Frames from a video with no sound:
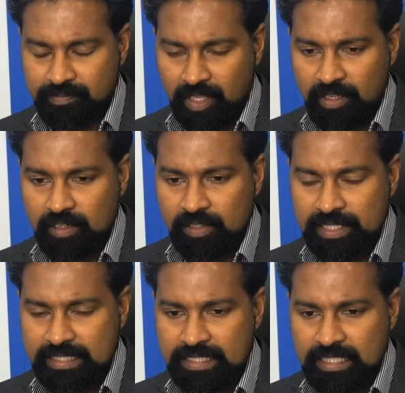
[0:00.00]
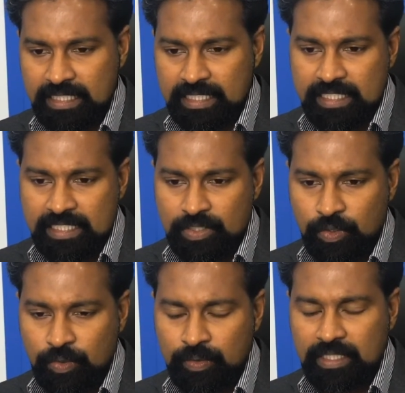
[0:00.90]
Alright,
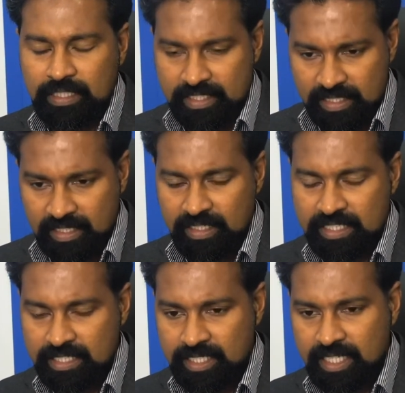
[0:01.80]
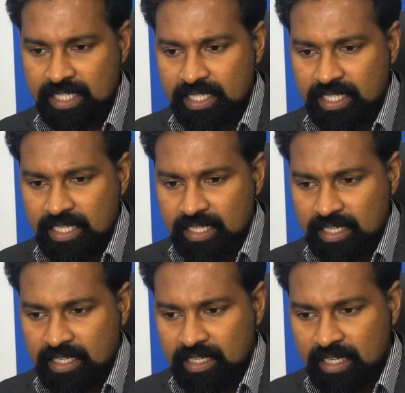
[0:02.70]
so let's learn it today,
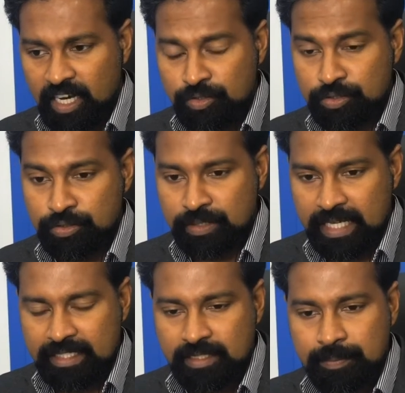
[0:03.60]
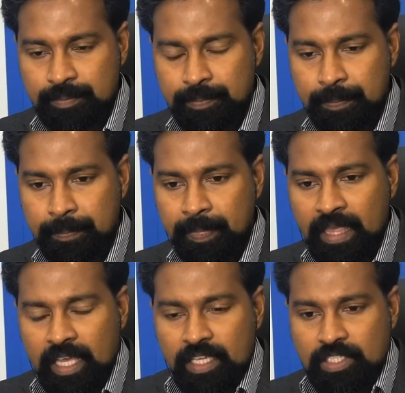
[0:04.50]
how to do that.
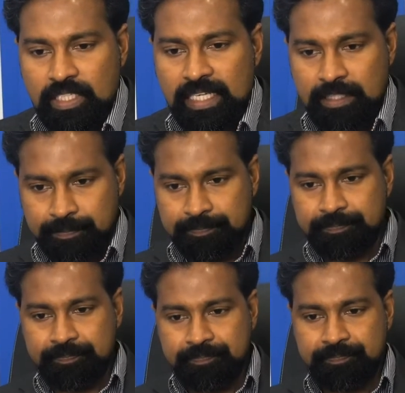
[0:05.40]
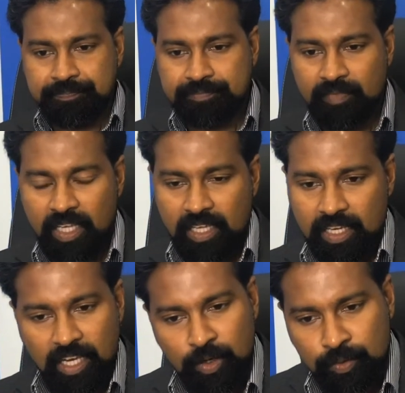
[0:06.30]
So then
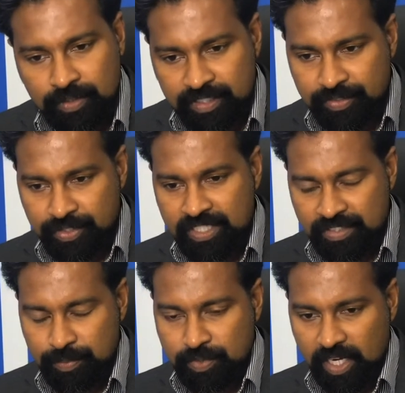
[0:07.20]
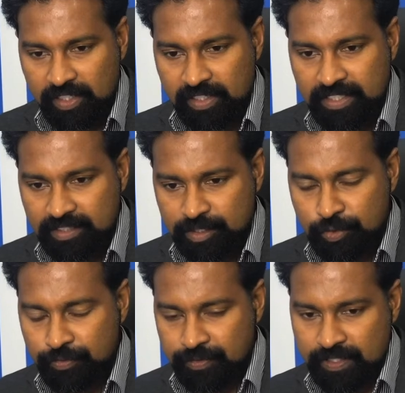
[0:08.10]
now the 3 steps are clear.
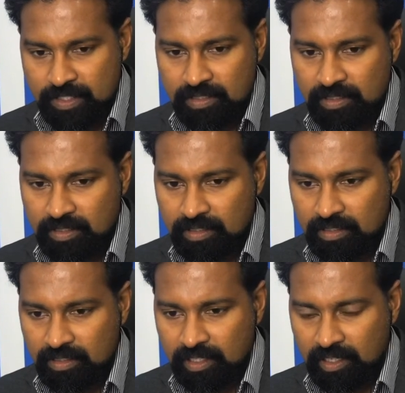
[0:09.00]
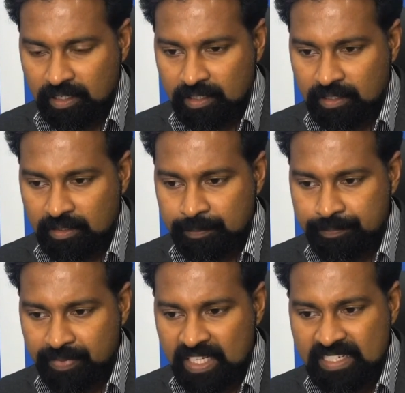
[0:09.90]
You first
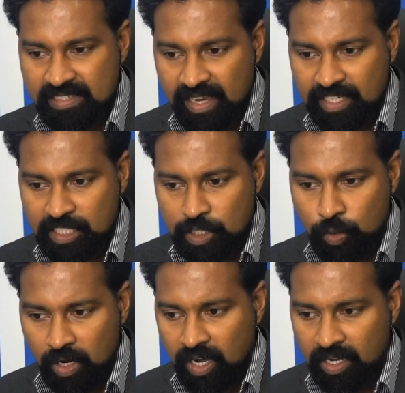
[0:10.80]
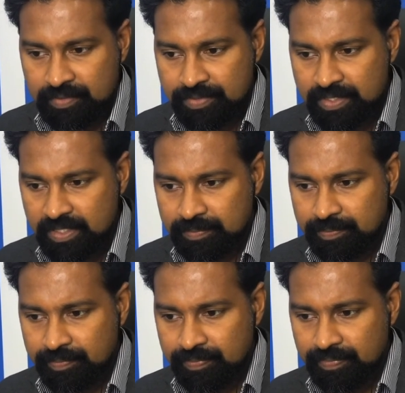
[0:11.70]
decide your answer,
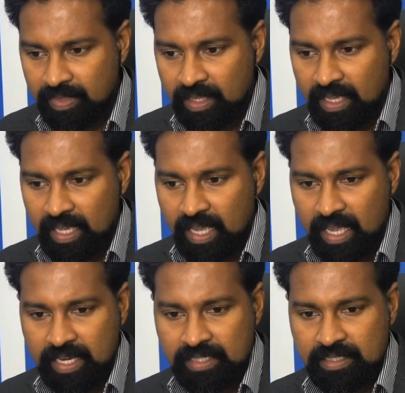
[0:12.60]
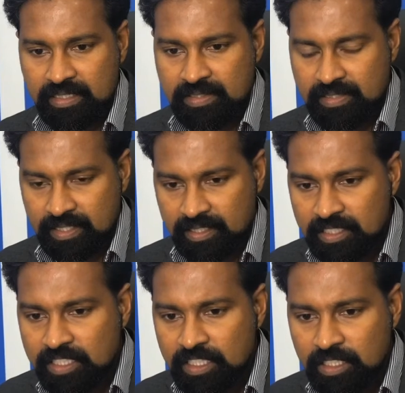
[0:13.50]
and second,